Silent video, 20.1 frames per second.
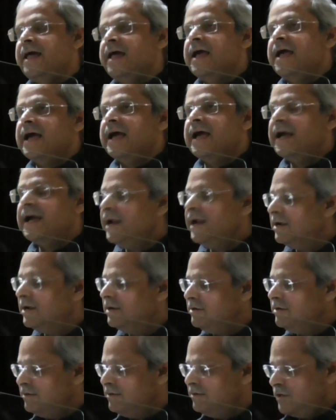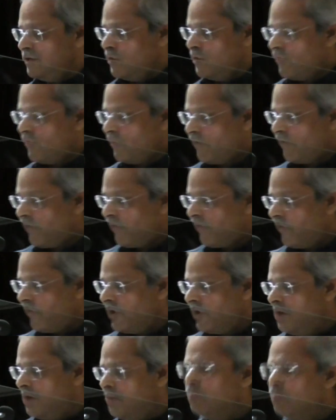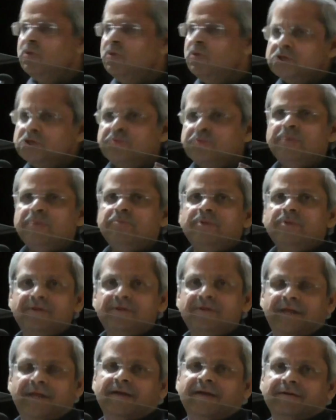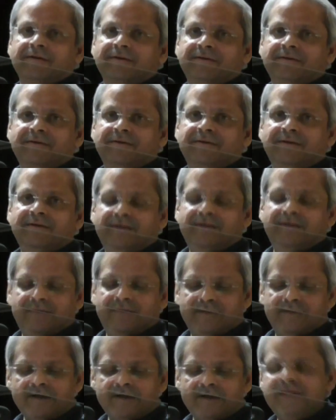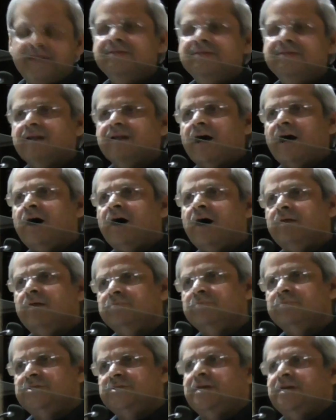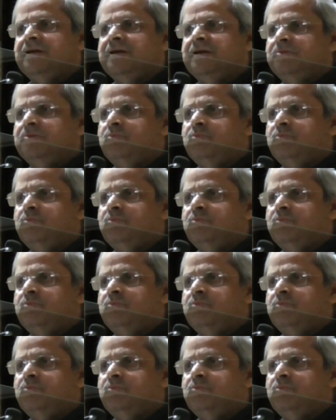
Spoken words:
And most people think that he is an armchair